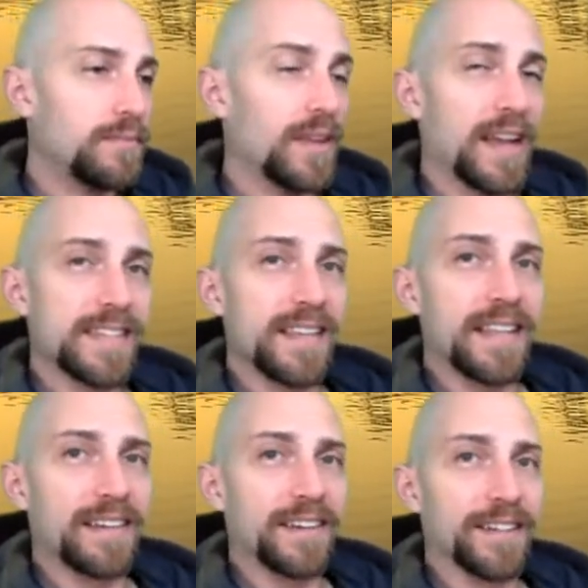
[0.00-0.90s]
I say
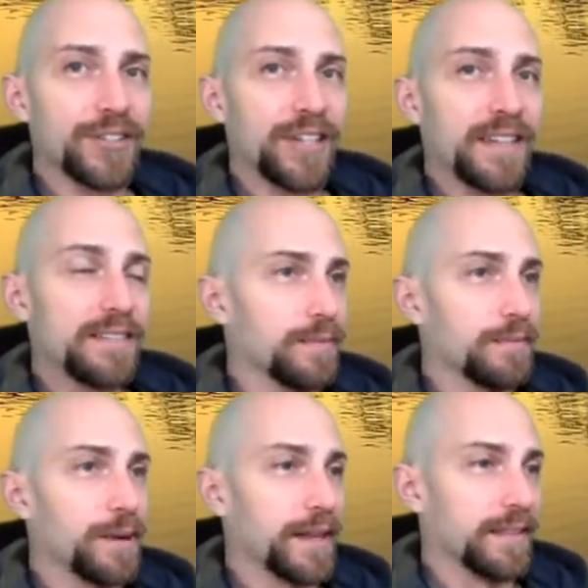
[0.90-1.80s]
that tongue-in-cheek,
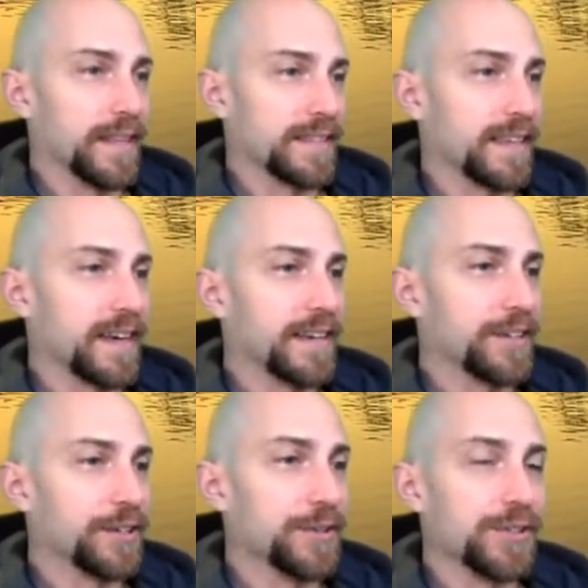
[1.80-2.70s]
but let's get
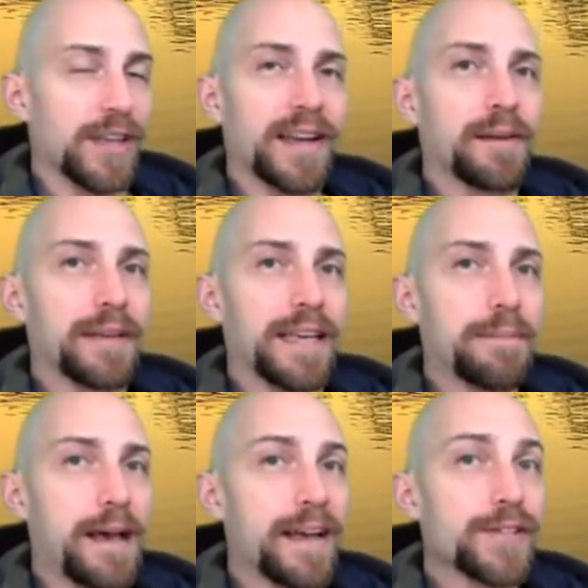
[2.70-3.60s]
into setting up
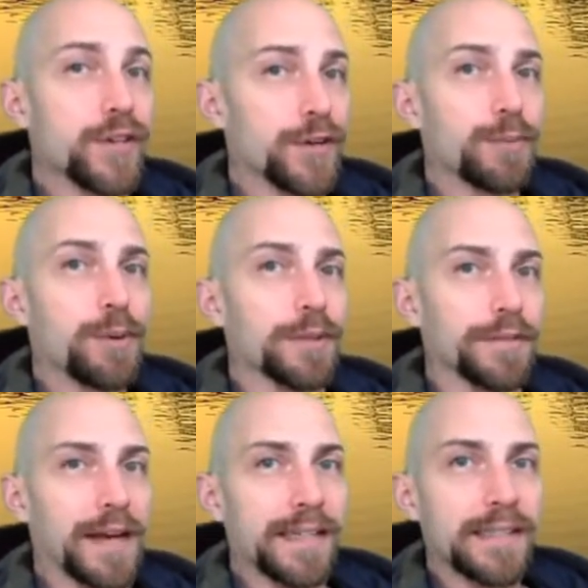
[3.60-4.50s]
KeePass on your mobile
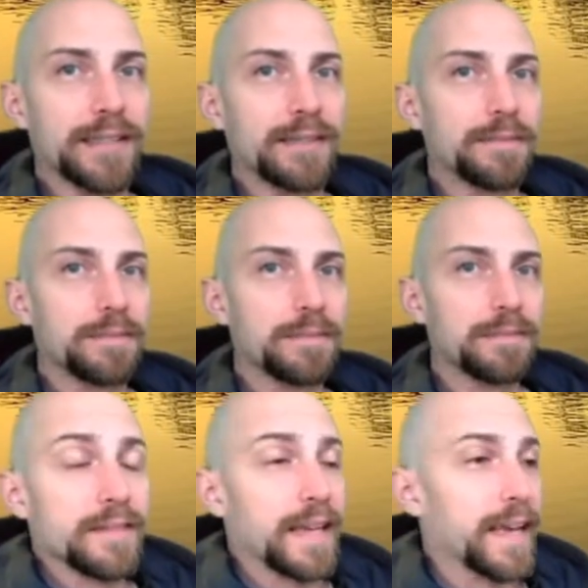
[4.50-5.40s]
device.
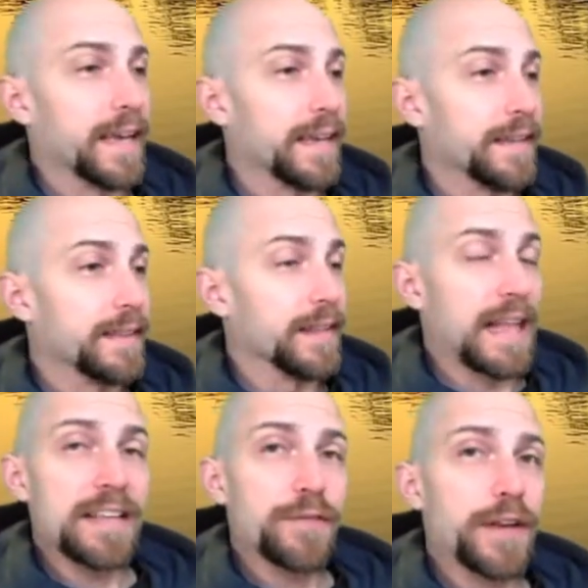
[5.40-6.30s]
In the
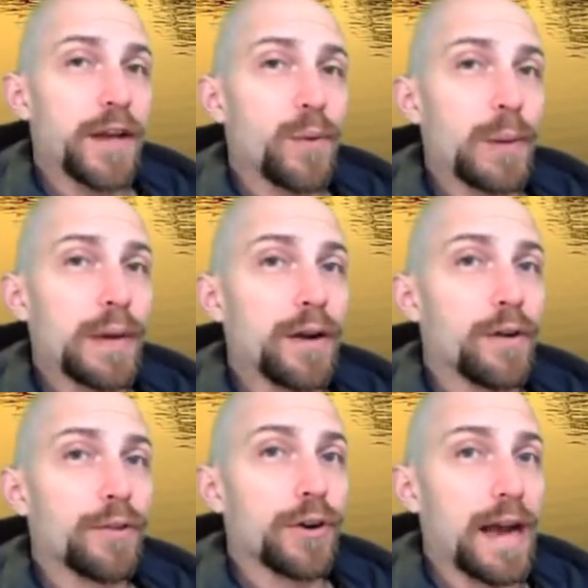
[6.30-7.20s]
last video, we went
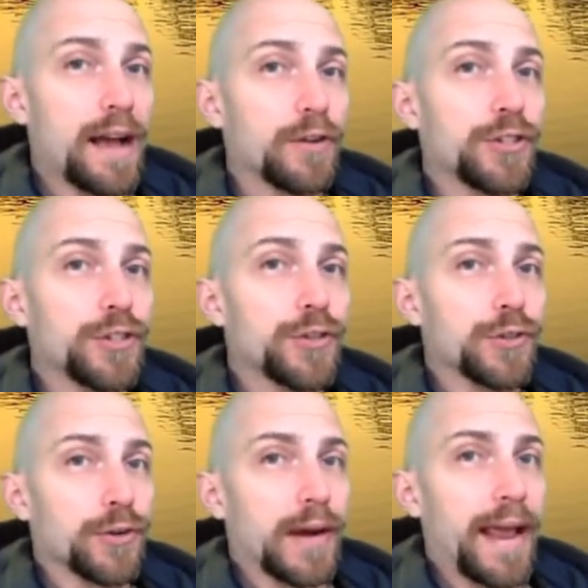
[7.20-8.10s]
over how to
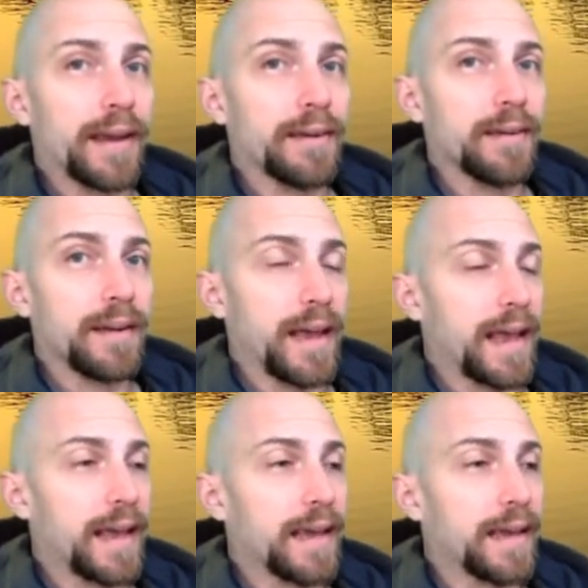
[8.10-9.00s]
create
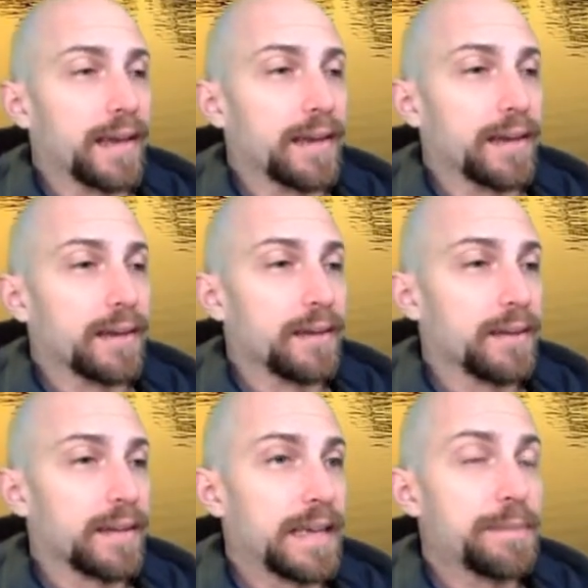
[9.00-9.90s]
a
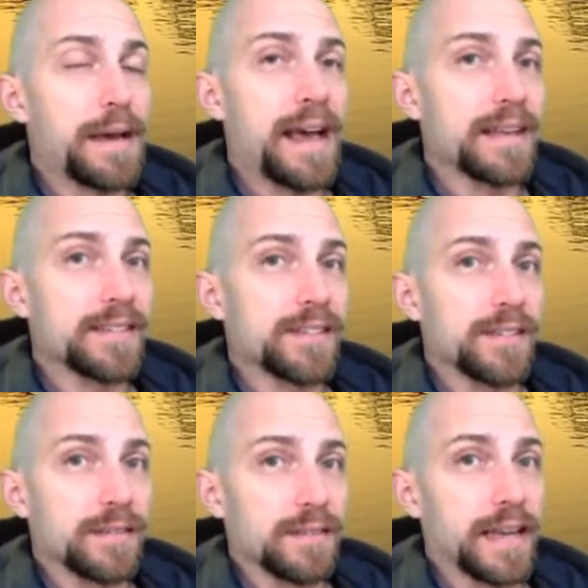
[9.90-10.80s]

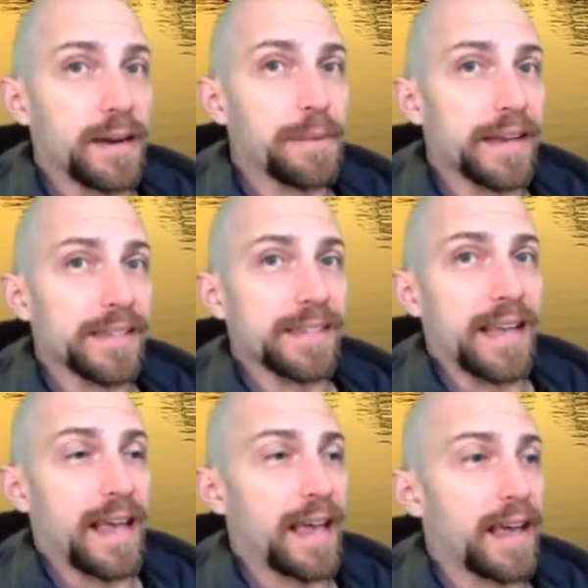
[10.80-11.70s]
KeePass database
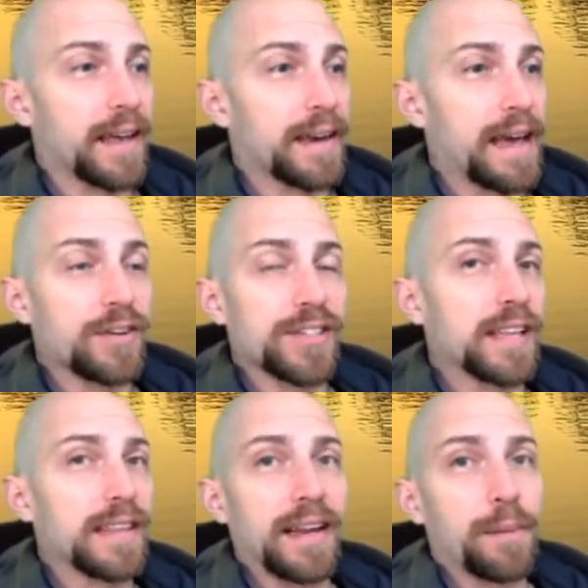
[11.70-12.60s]
and how to
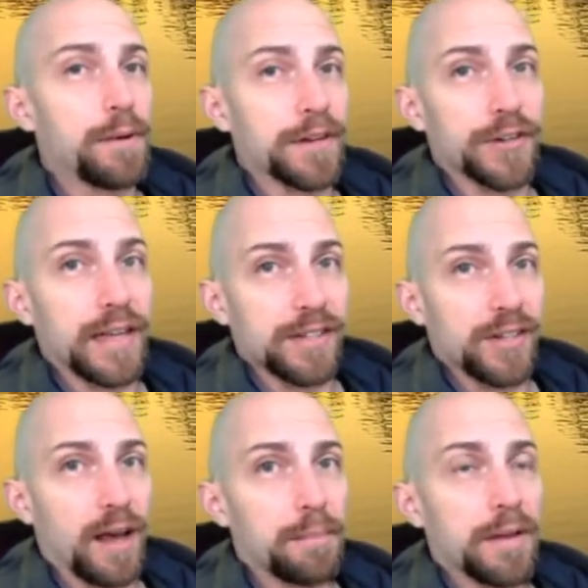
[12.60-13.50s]
set that up on your
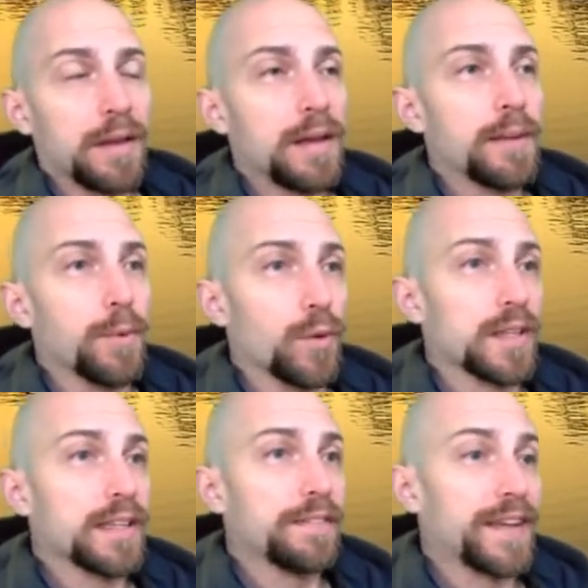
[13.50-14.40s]
desktop. But one
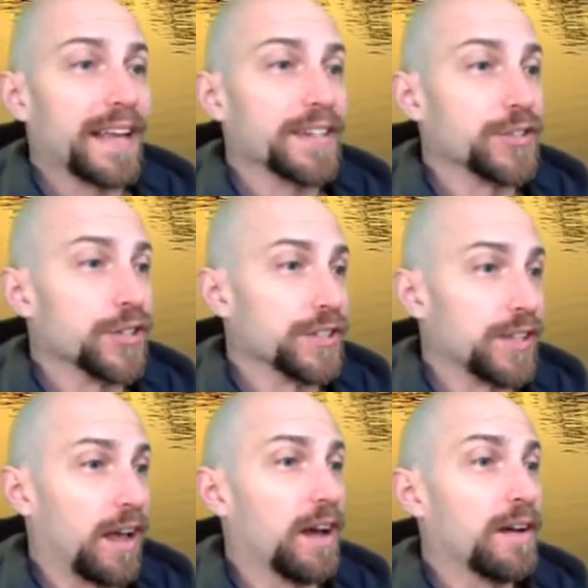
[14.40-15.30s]
of the
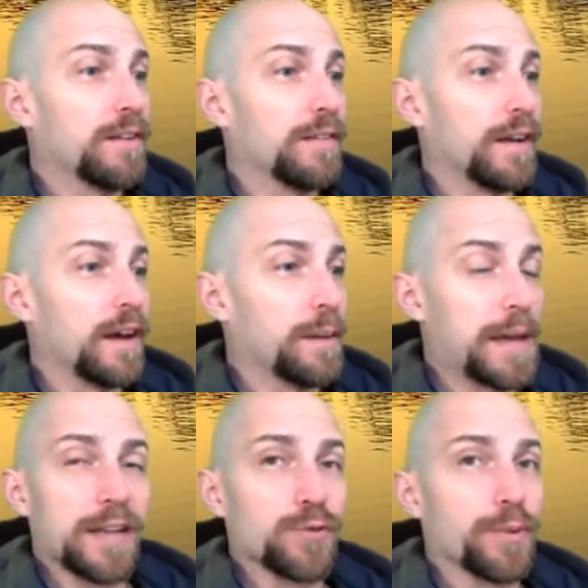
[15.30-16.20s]
advantages of a
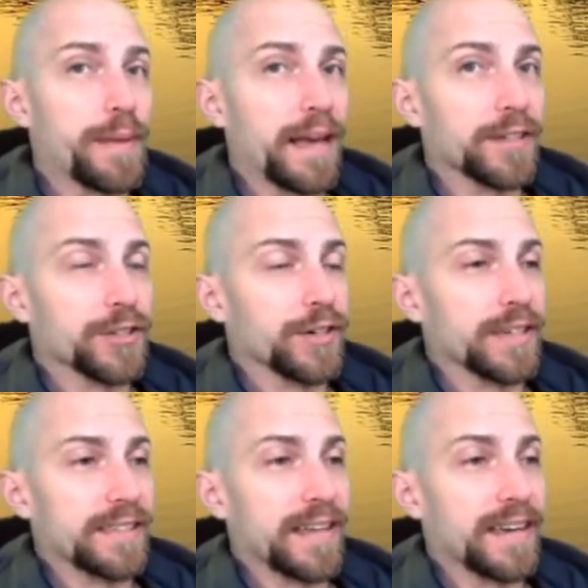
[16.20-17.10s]
password manager
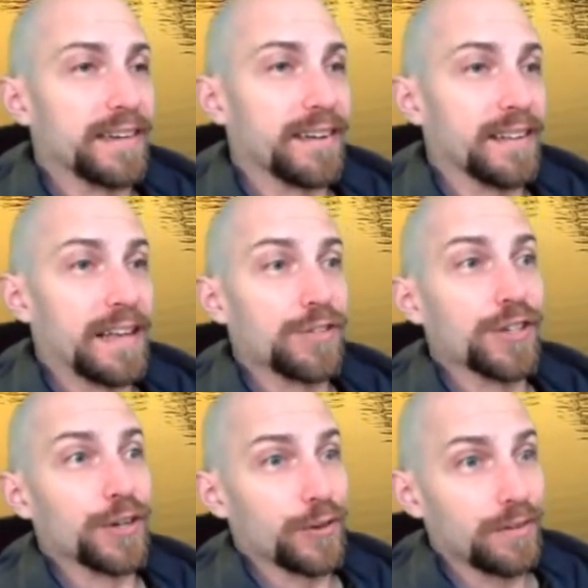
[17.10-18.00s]
is that it allows you
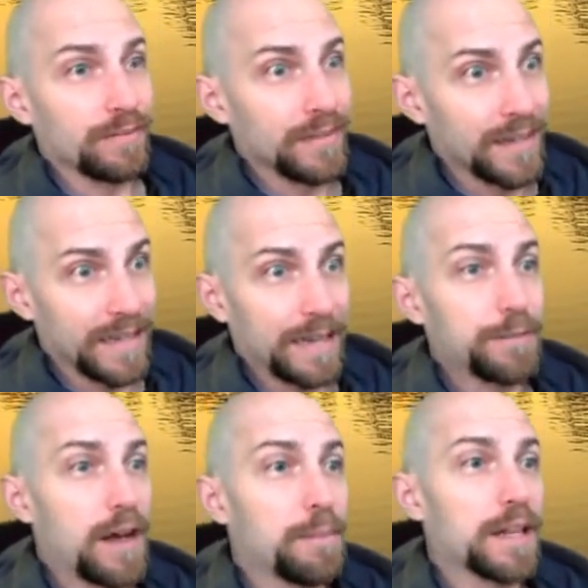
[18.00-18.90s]
to
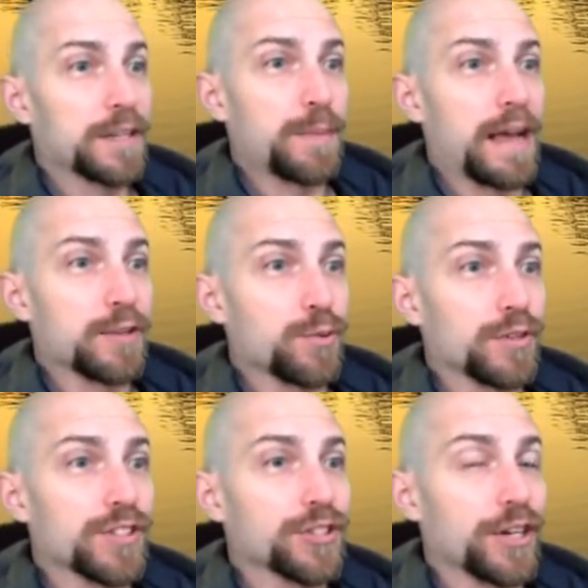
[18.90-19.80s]
keep complex
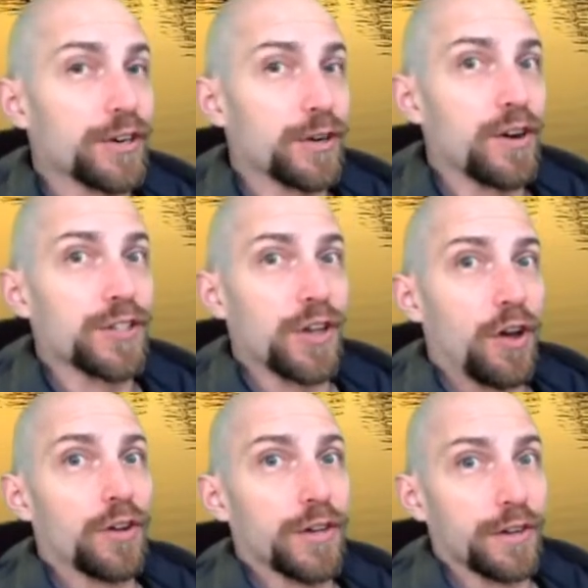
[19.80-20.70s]
passwords and share it across
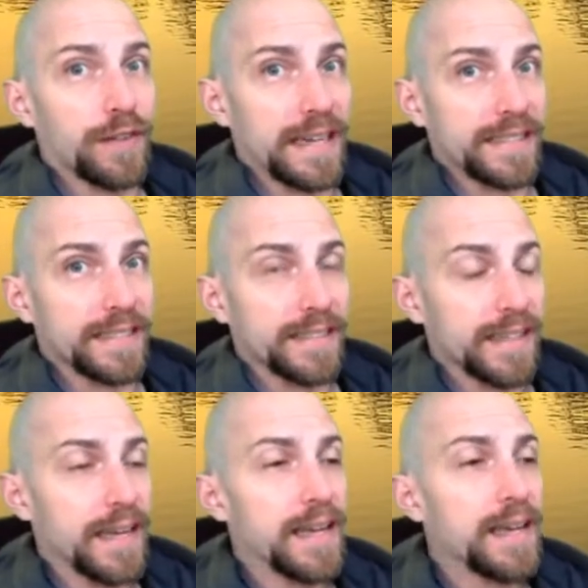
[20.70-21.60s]
all your devices.
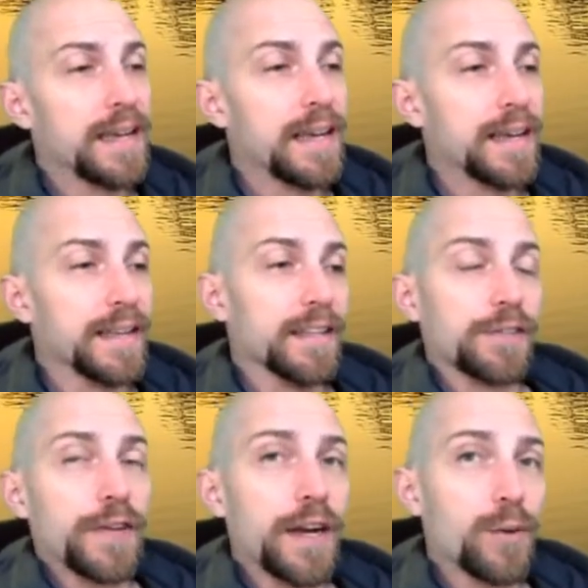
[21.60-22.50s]
In
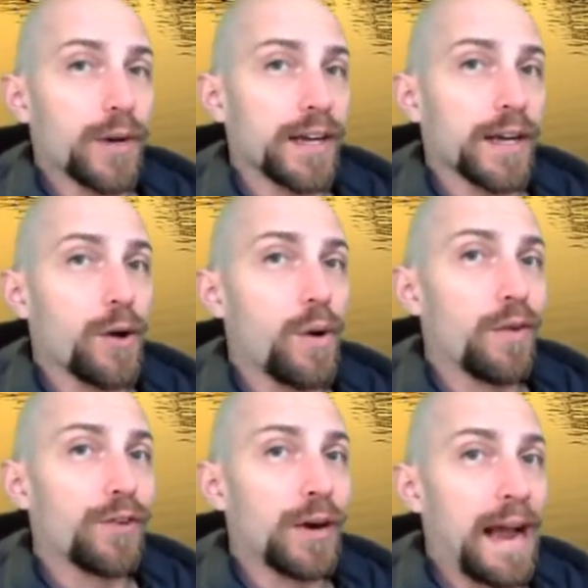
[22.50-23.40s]
this video, we're going to go
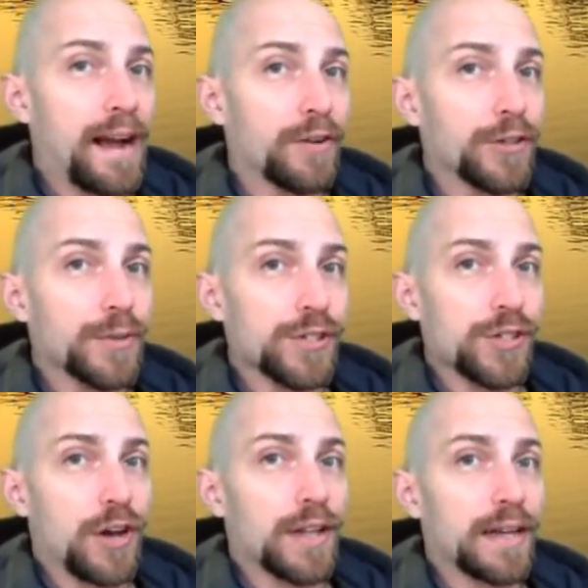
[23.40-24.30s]
over how to
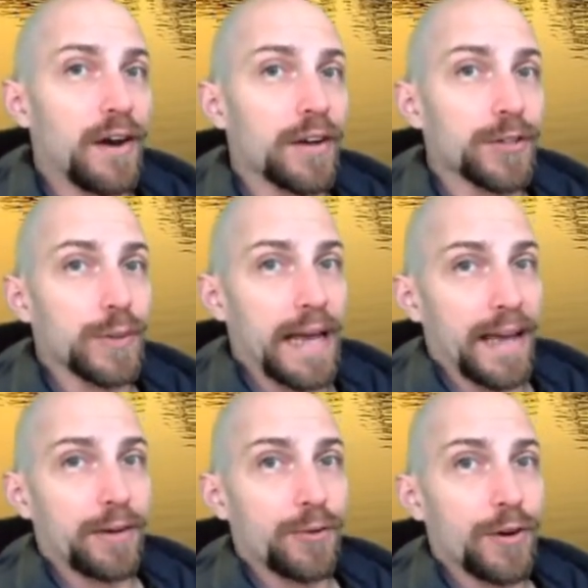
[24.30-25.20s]
install it onto an
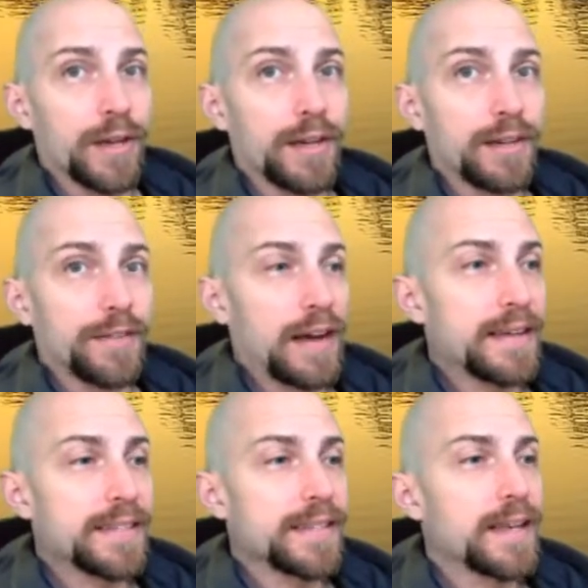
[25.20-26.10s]
Android
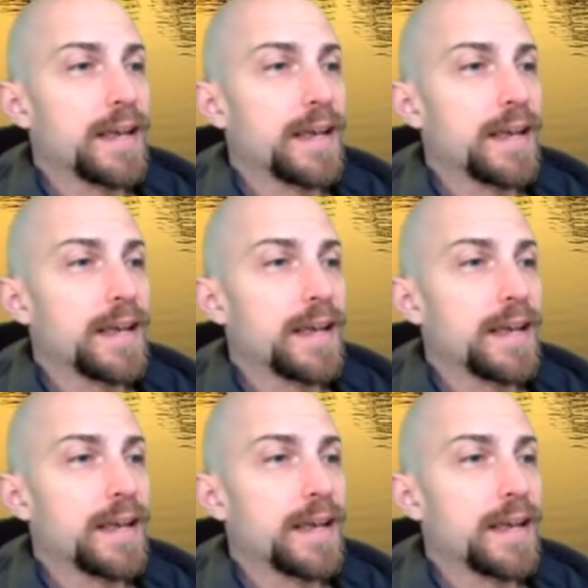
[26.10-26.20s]
device.